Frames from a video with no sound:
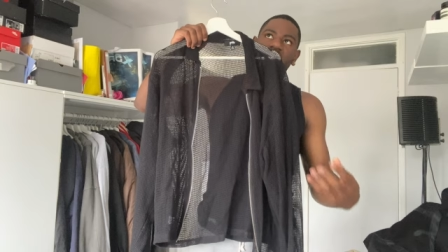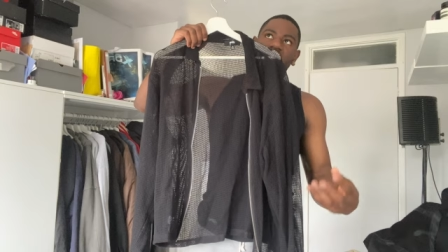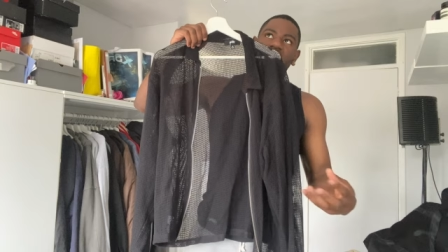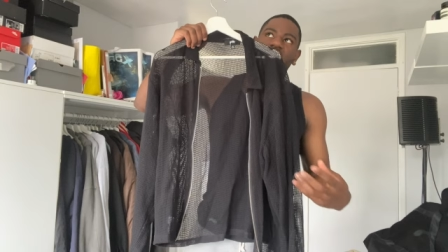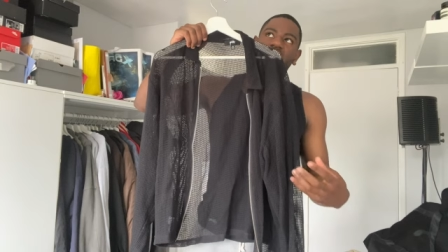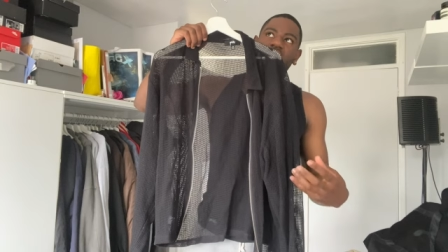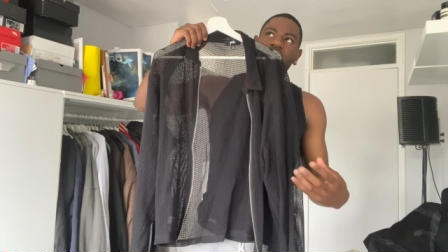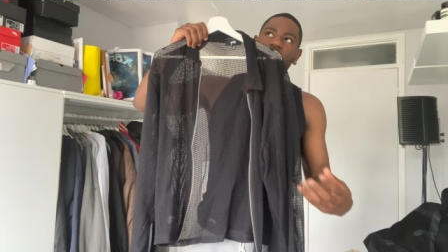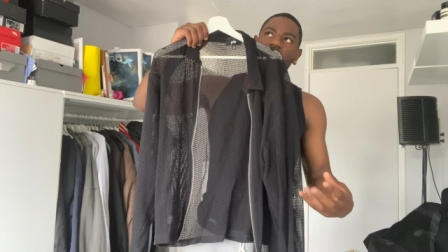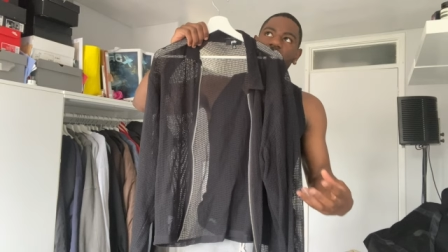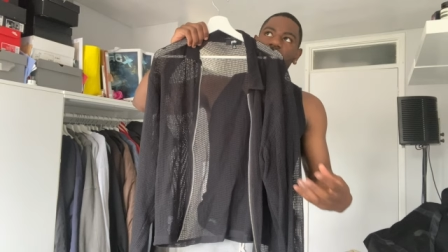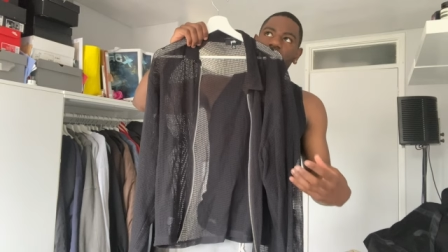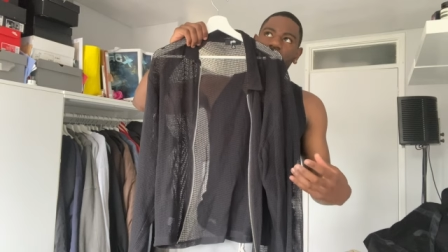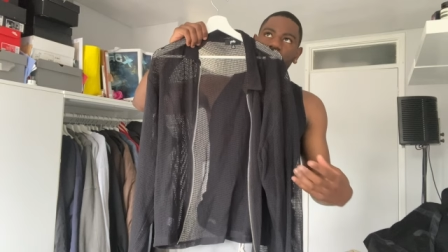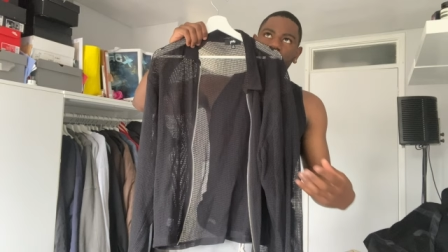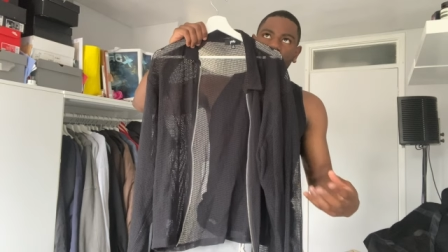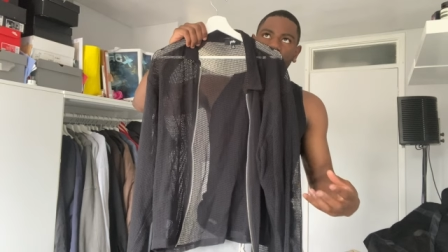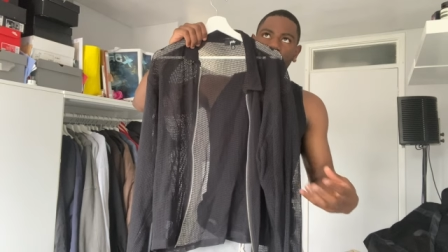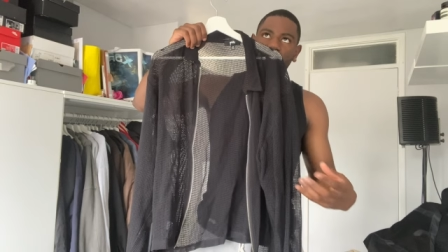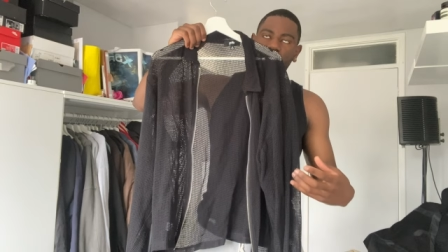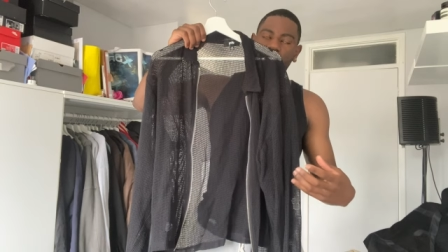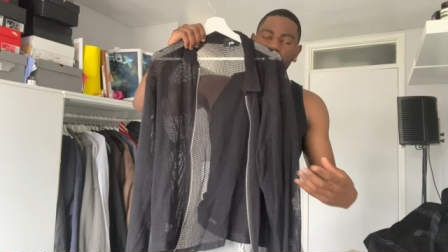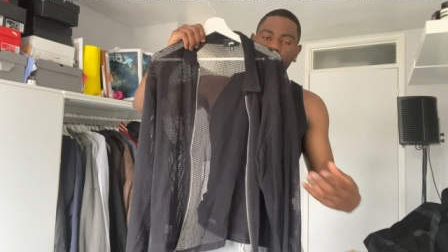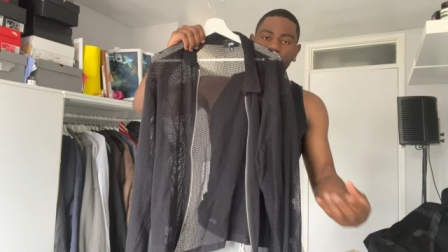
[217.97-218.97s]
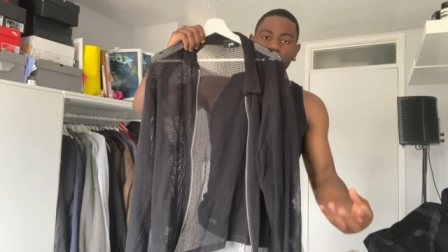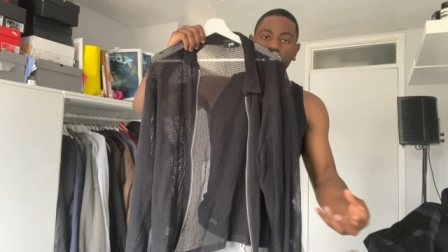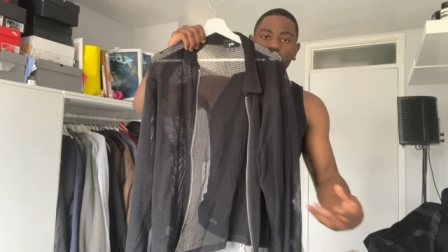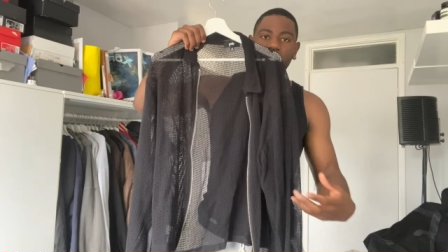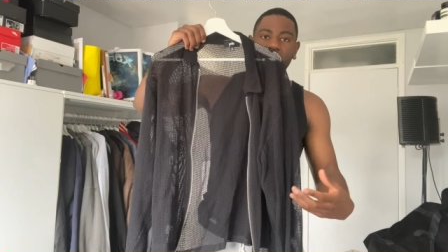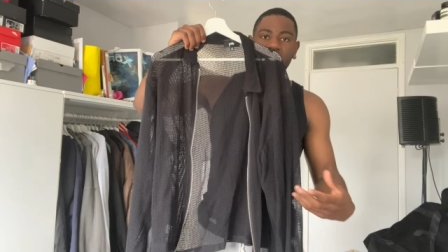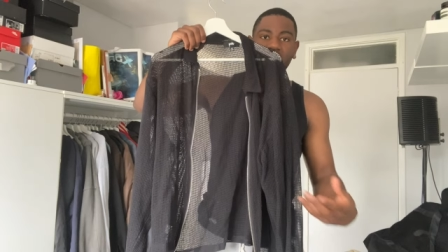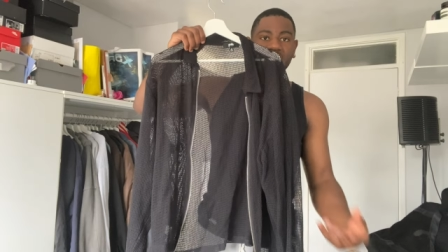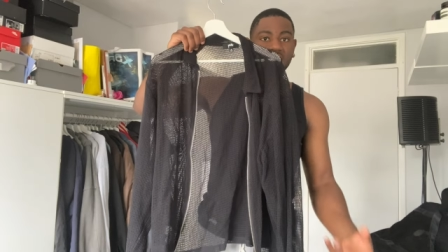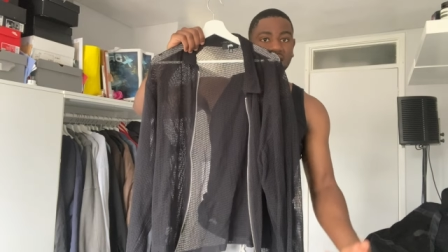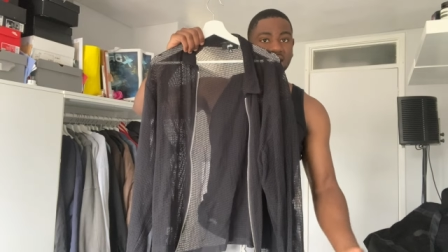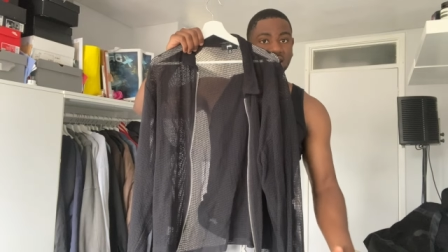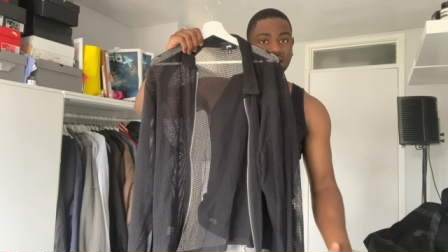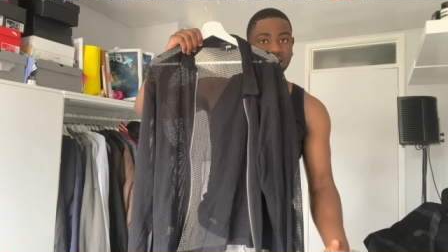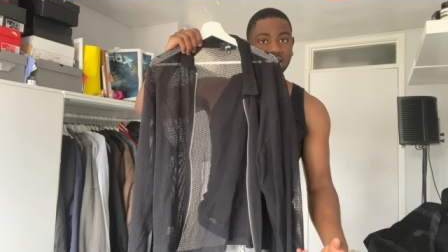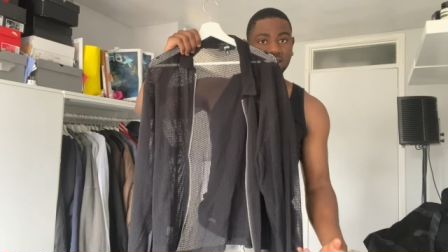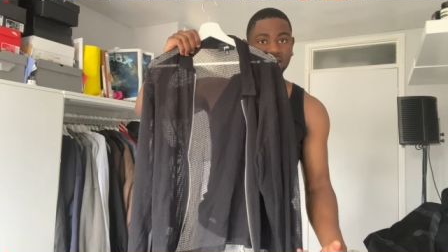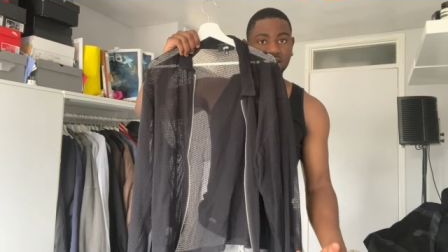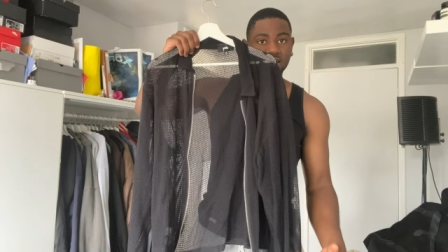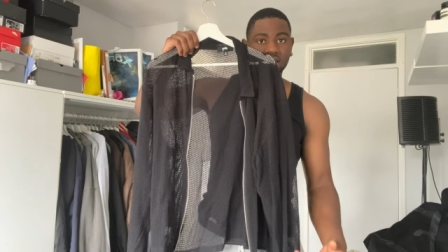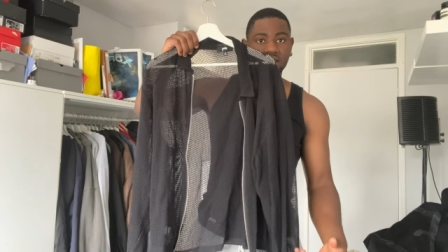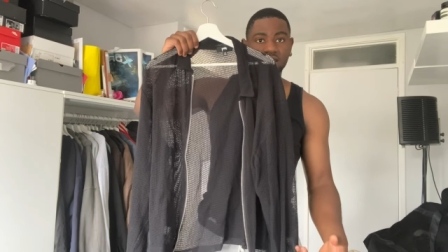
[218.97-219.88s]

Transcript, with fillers: styled it was just so clean